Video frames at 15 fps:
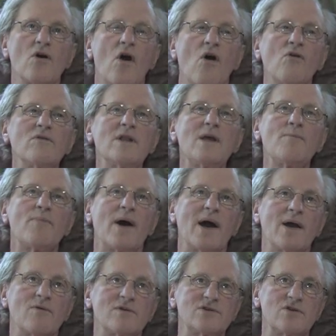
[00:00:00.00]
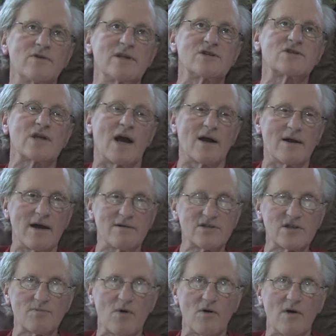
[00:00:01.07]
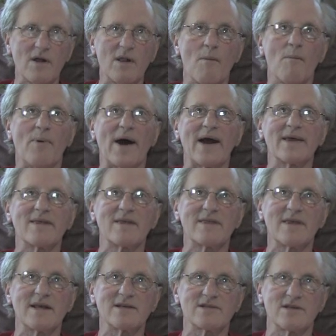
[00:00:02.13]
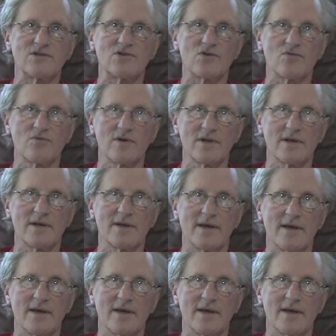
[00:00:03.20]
only buy what you need. Start out small, buy the things that you really